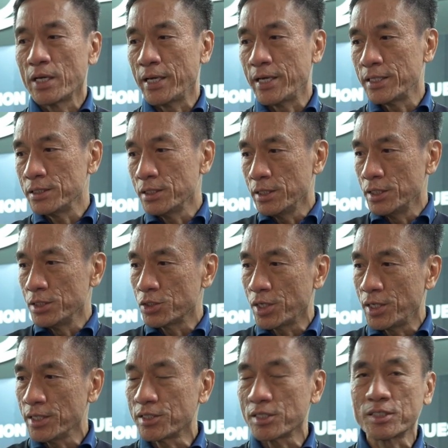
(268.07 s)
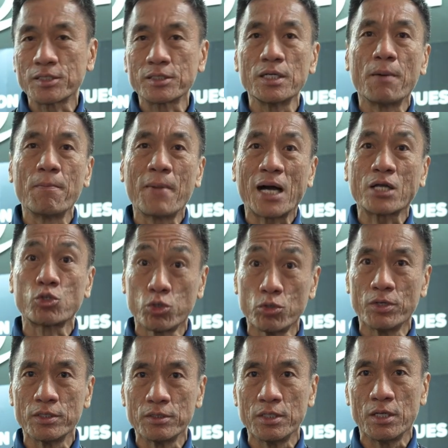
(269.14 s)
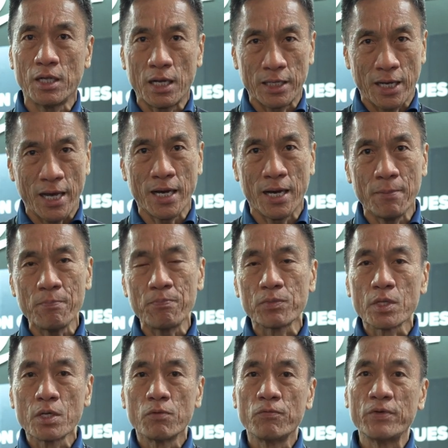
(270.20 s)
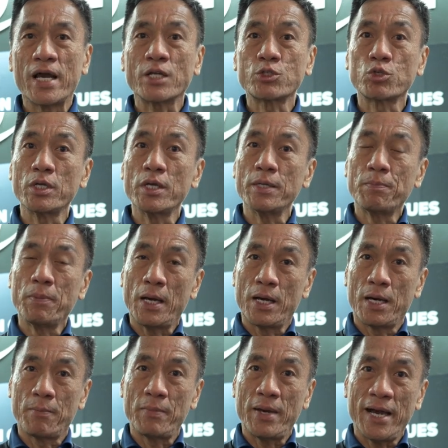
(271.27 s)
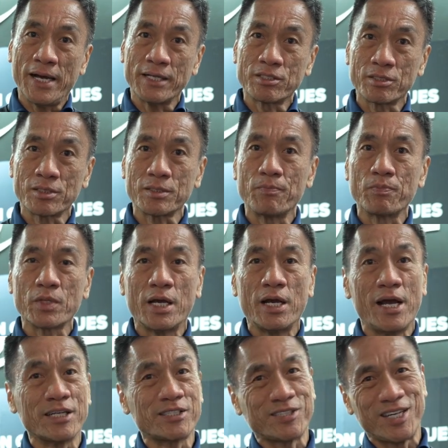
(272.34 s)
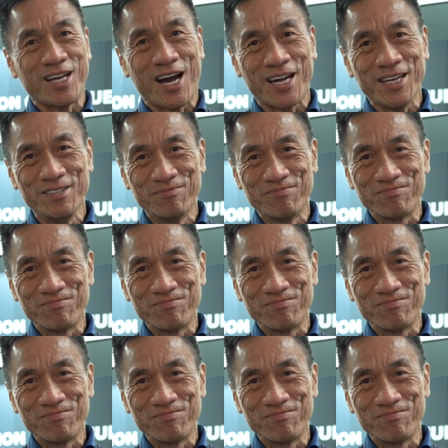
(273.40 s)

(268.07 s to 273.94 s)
And in the latest Mark II lineup, we actually added SDI